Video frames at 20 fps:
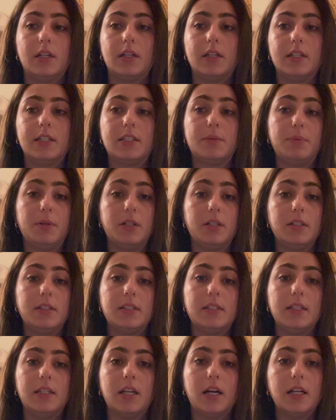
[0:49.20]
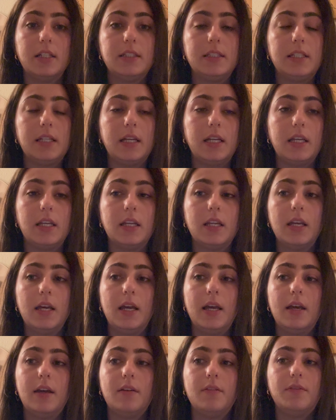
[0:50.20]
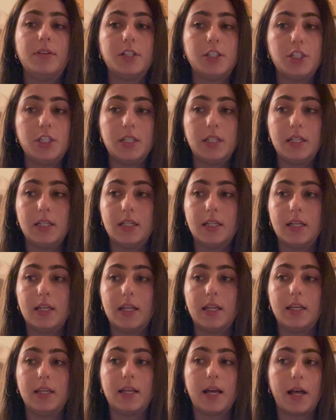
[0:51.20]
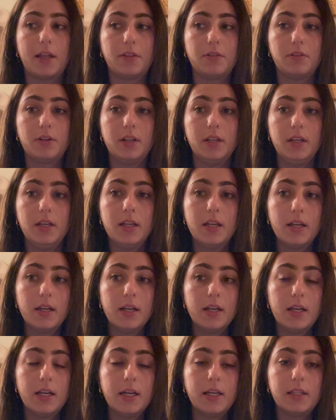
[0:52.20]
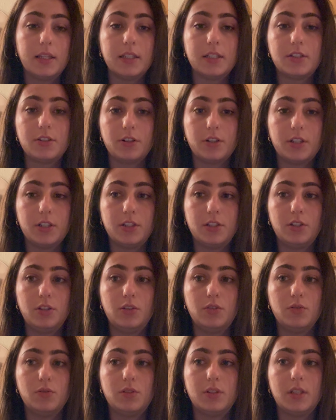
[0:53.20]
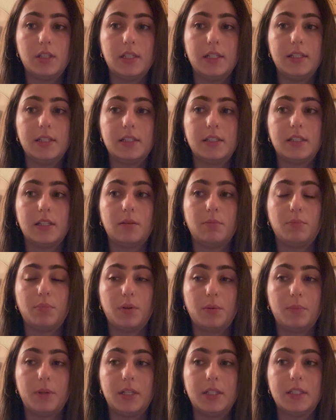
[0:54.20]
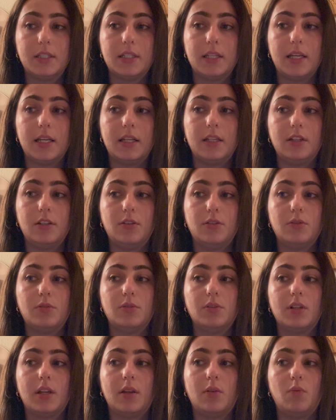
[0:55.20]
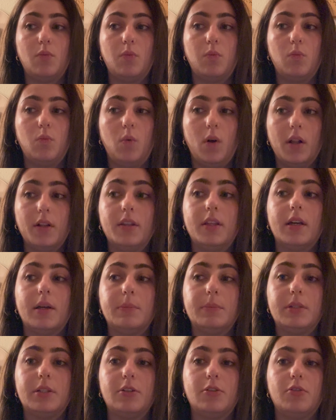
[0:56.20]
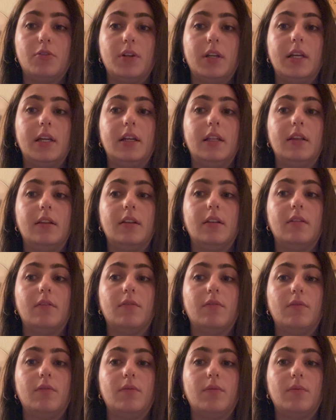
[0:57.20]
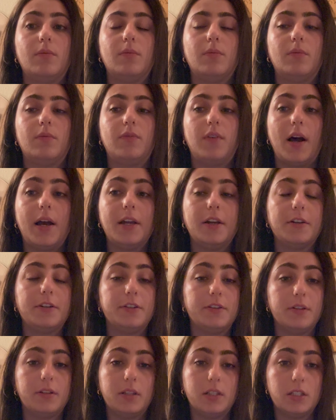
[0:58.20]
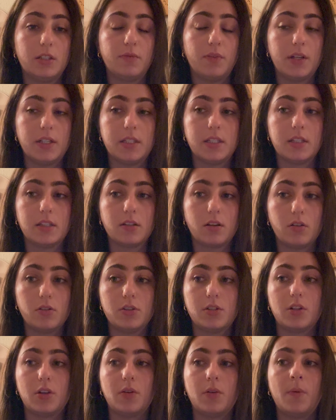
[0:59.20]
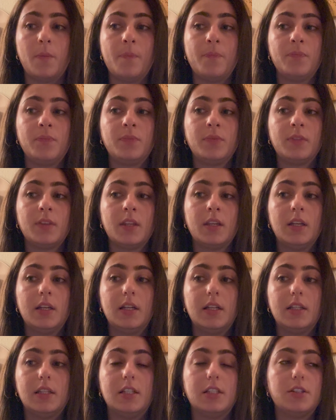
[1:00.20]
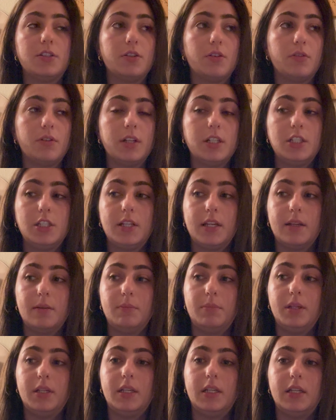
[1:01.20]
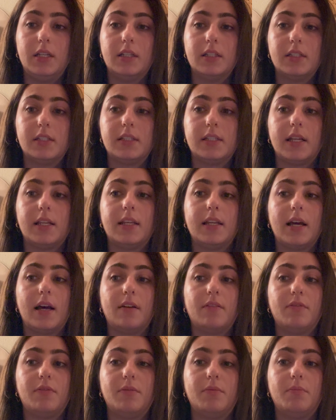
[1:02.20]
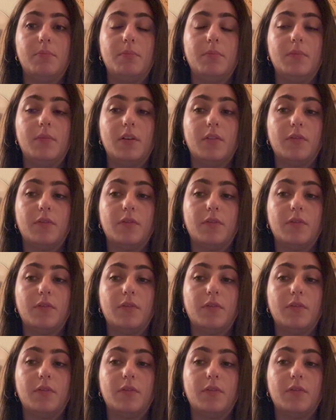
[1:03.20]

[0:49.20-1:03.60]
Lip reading: experiencing hunting, fishing, and gathering. They started to use these implements and weld them to create fire during these phases also. The Stone Age can be said to have the